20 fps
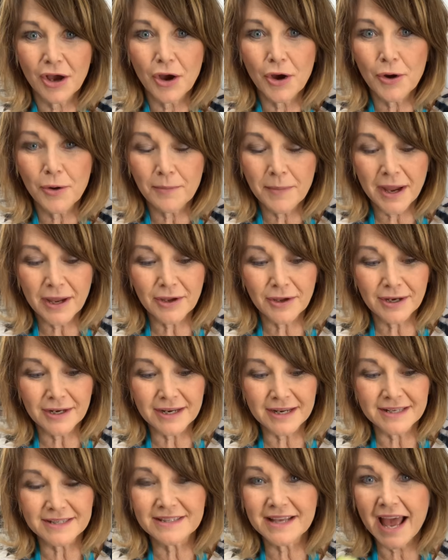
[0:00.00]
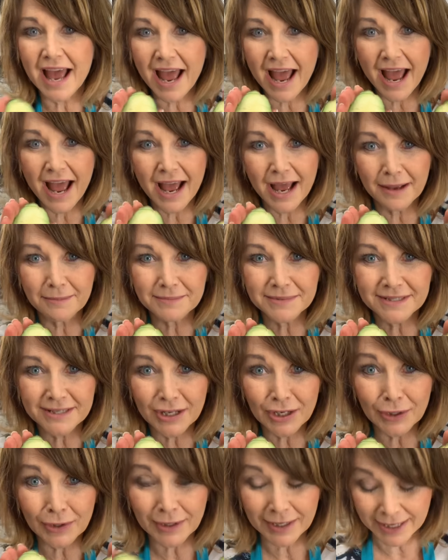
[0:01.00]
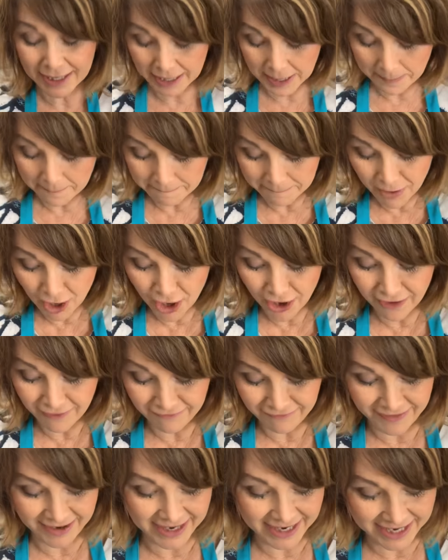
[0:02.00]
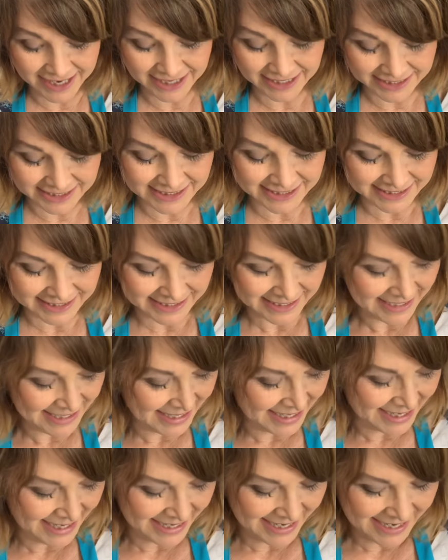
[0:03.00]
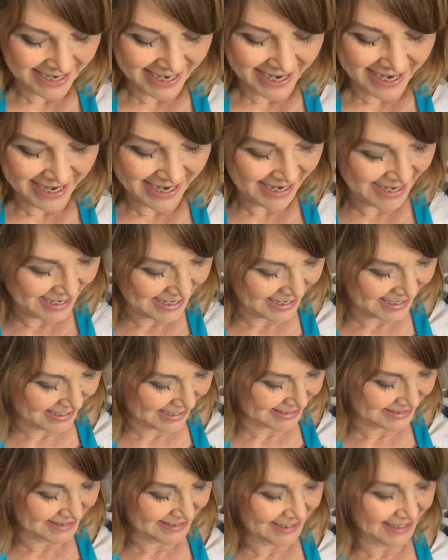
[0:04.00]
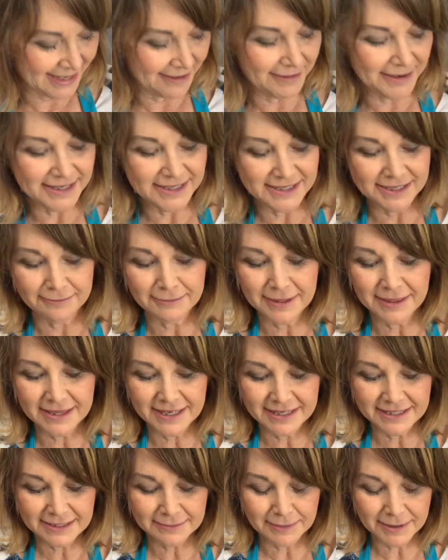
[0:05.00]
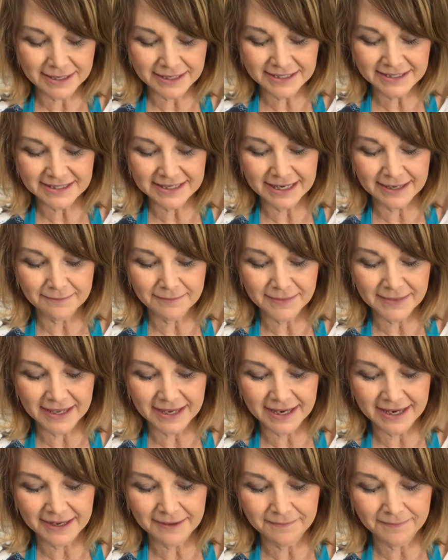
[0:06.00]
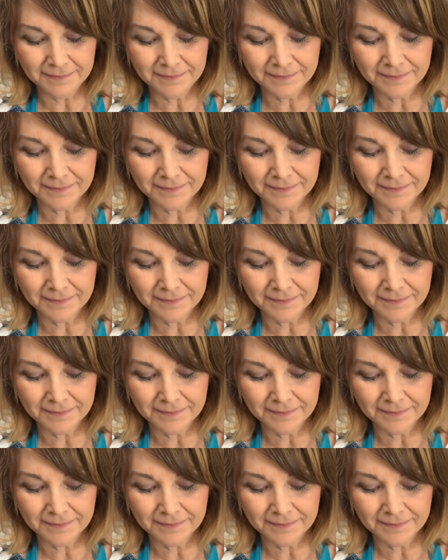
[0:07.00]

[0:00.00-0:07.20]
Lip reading: Oh my goodness, absolutely perfect. And let's see how I did with this one. Same thing.